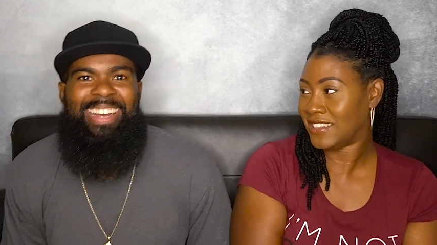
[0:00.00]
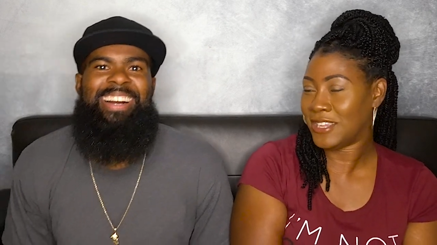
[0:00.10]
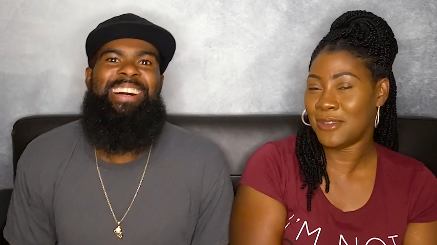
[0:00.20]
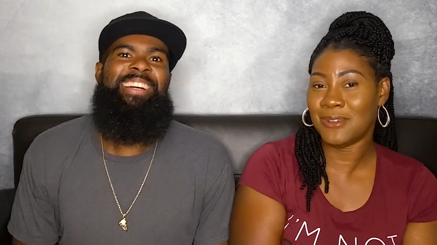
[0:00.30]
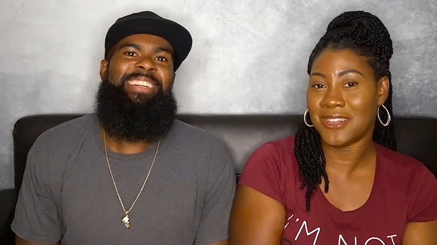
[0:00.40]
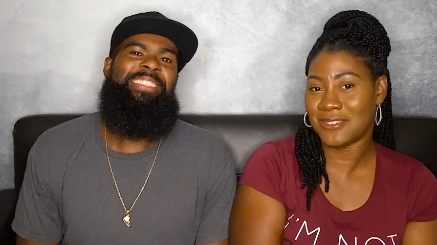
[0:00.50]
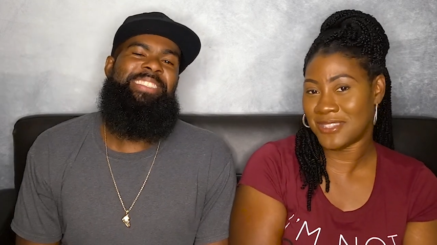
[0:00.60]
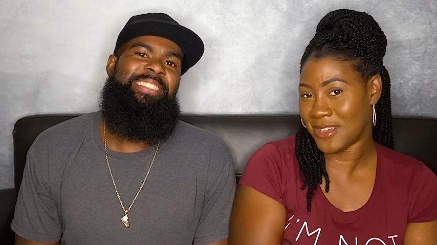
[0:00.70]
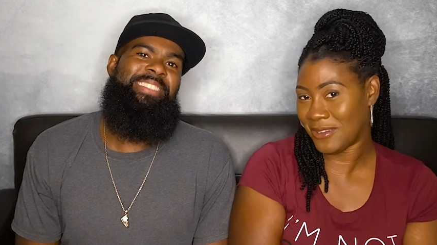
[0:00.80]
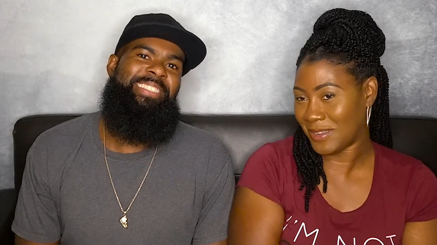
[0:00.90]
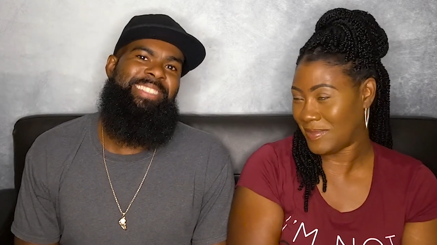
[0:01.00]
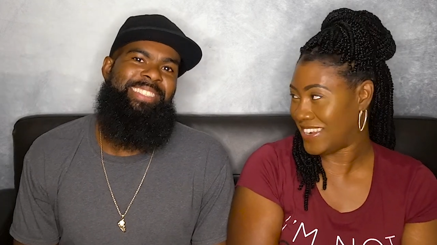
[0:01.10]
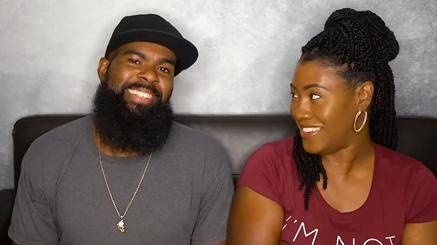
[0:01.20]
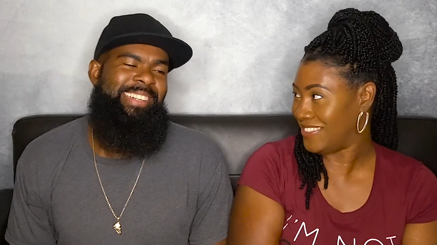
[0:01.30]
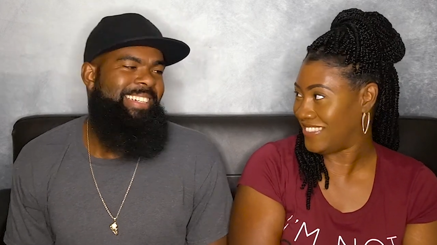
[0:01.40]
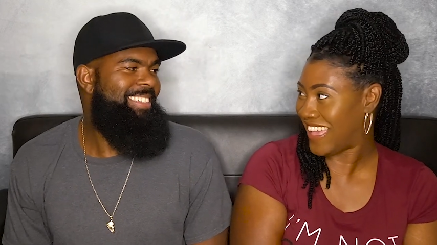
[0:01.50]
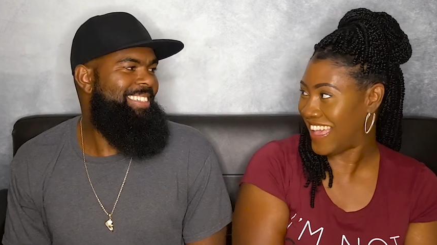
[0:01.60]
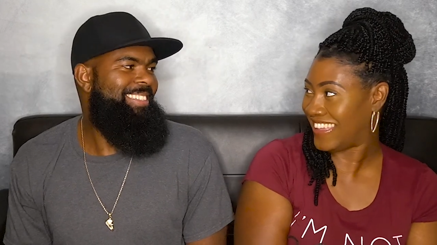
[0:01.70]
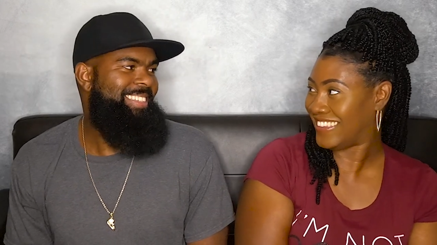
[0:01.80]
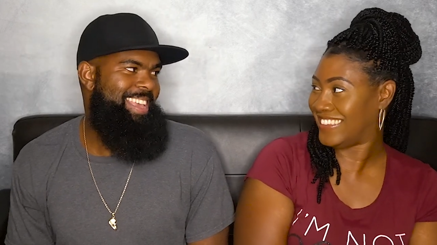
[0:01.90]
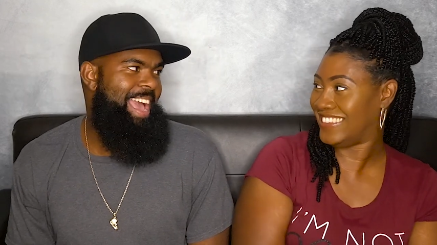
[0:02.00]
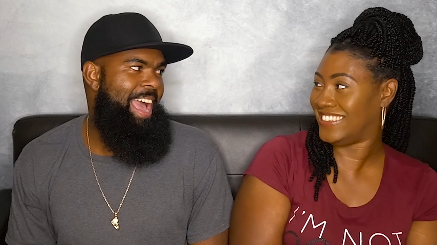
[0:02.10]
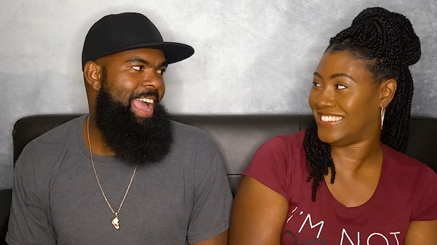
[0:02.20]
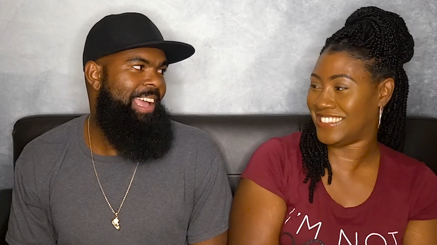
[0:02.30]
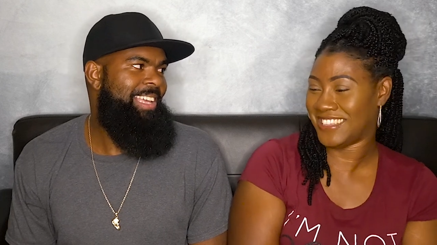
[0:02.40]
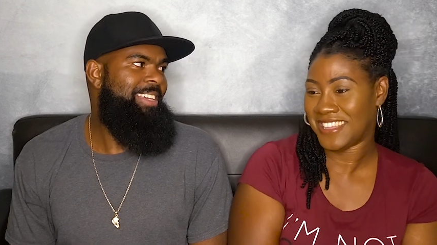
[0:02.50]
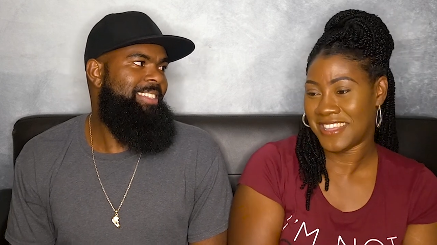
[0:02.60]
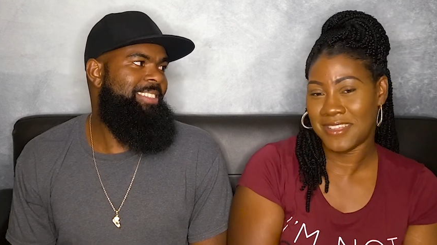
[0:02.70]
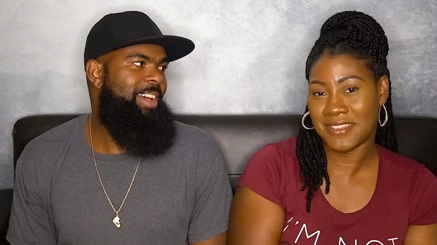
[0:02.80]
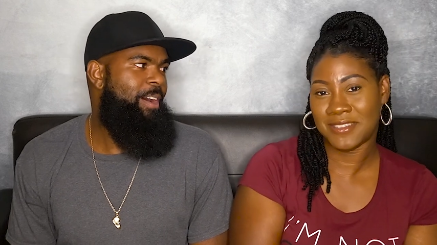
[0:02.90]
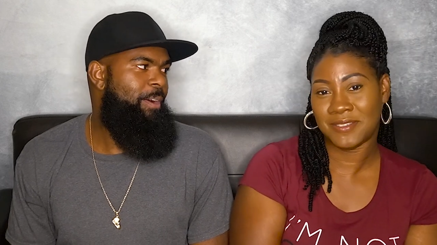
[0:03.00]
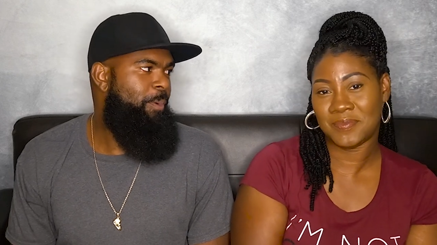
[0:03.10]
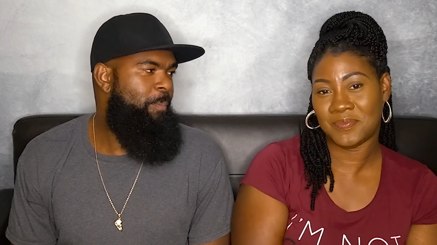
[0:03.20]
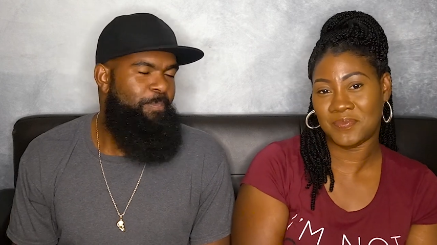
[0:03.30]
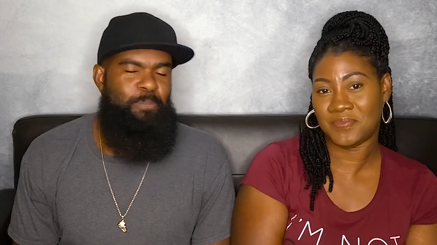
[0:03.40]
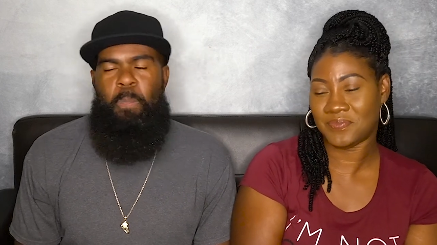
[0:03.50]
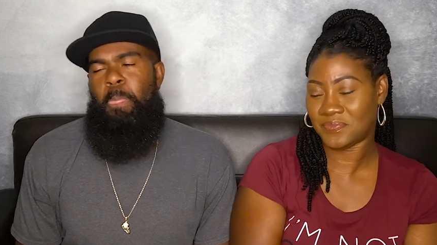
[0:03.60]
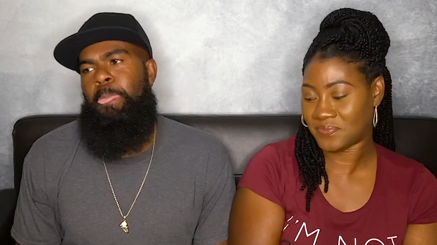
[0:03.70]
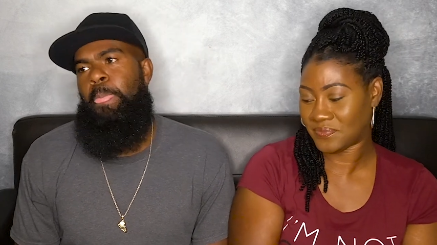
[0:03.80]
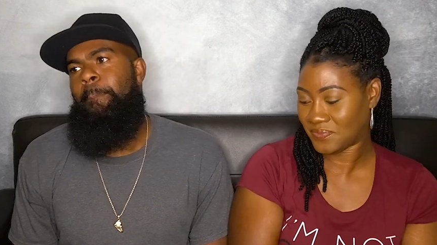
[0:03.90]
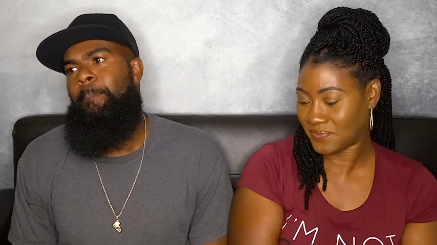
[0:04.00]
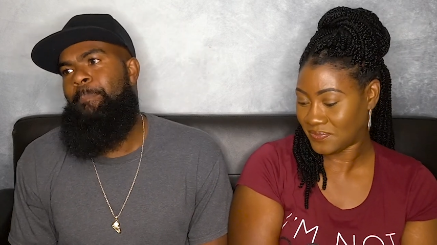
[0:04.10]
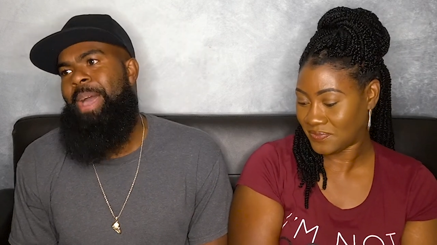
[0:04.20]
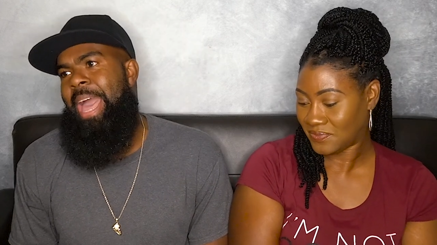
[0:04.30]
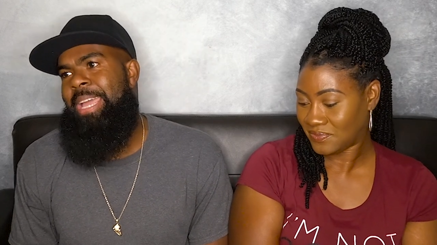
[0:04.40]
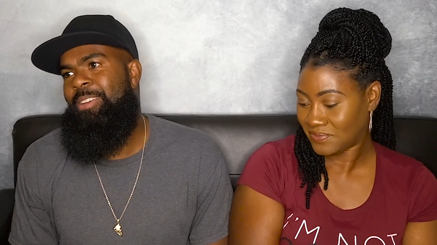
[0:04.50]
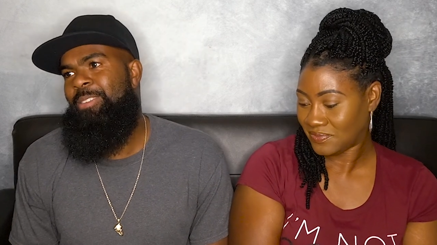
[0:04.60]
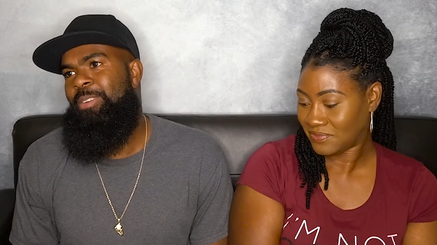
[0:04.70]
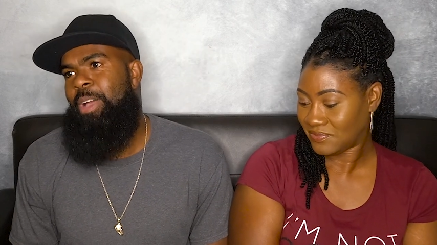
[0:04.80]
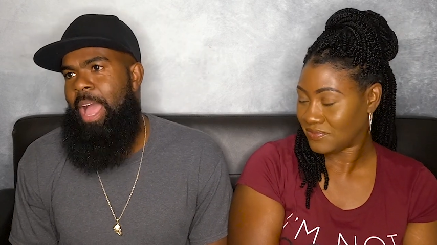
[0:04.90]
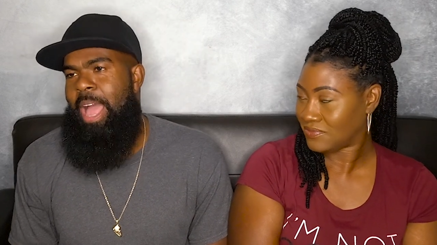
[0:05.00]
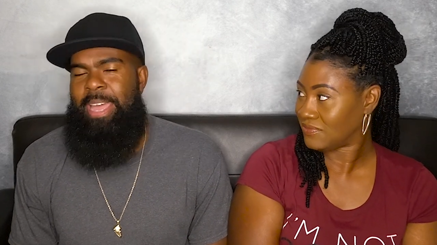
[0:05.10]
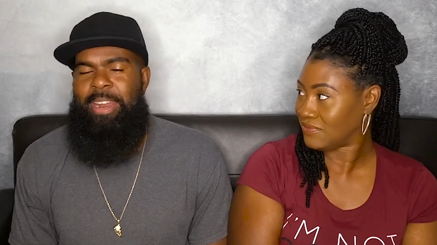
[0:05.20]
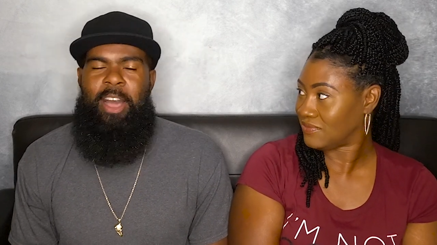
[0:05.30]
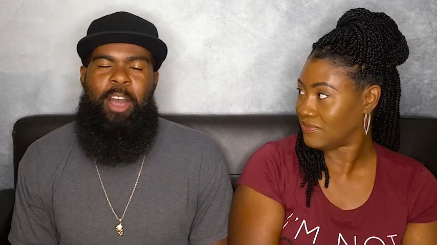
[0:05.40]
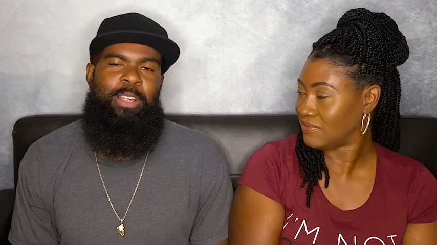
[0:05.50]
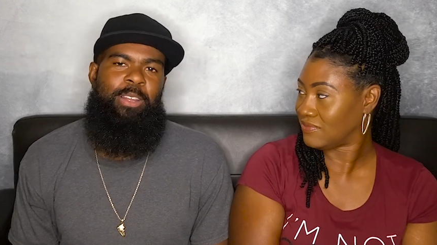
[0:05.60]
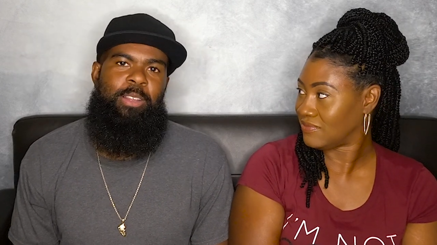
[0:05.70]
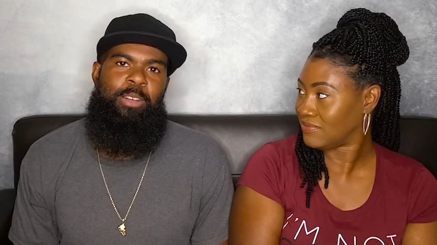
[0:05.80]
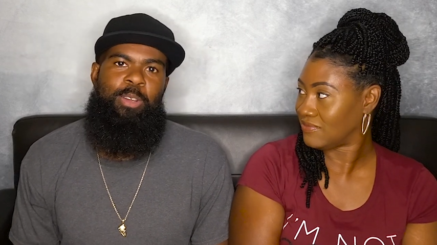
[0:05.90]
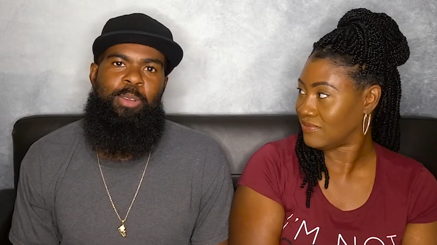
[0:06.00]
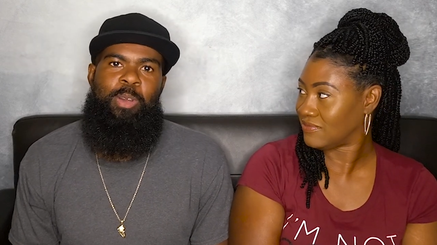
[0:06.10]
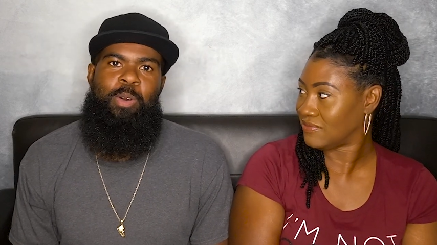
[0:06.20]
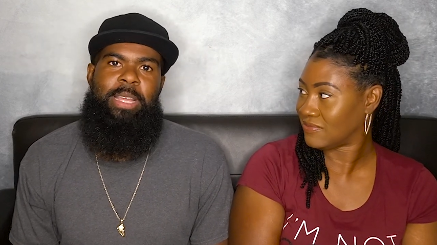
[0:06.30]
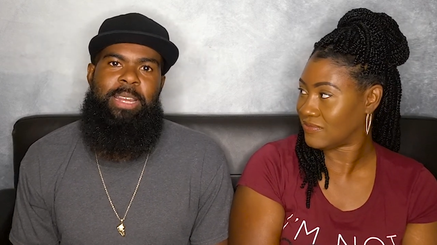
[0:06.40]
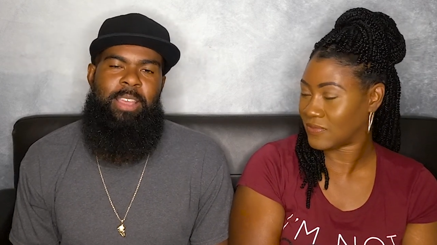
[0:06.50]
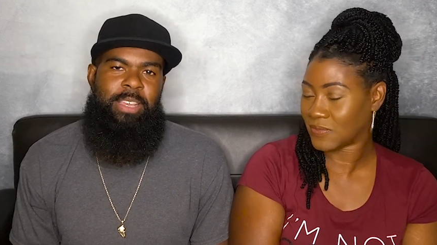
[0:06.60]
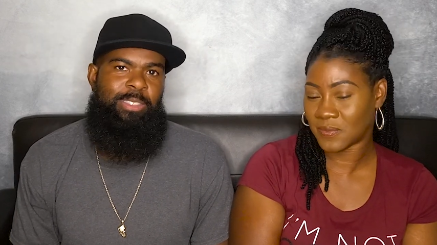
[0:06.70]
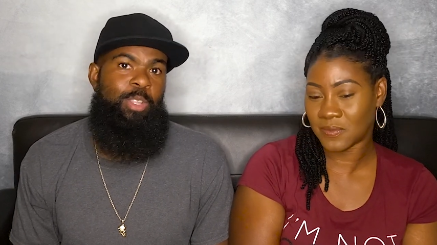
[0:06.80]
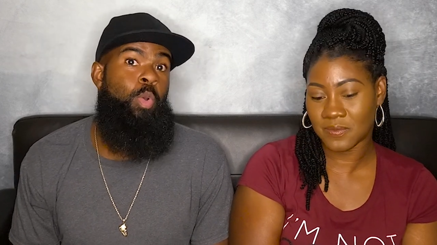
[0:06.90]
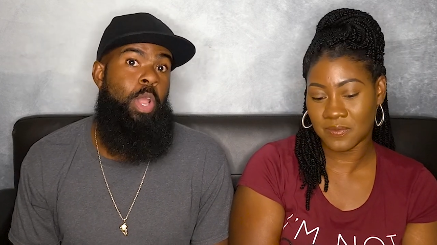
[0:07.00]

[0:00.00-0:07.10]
Speaker 1: Lulu told him to do that.
Speaker 2: Yeah. So... Back at uh, Lulu and his new